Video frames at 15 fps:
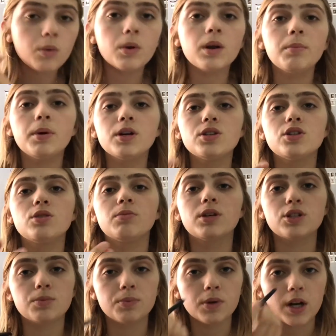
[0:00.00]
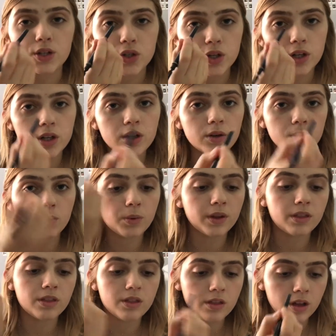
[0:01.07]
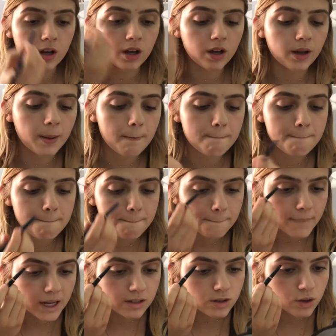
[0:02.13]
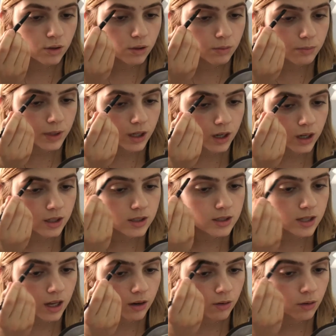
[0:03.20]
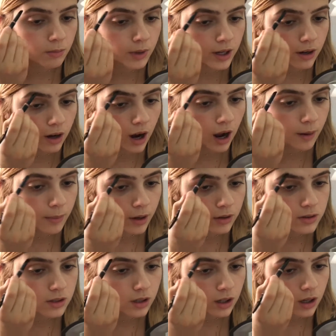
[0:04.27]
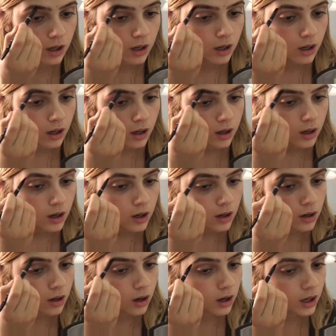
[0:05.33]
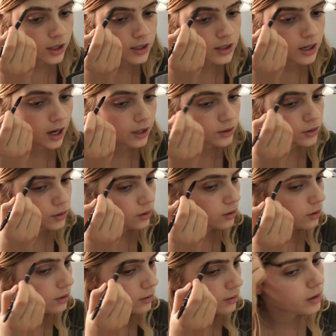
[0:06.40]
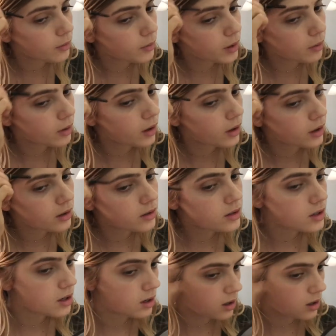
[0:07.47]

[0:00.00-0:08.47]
want to put too much pressure with the pencil because then it will make your eyebrows look not as natural, and we want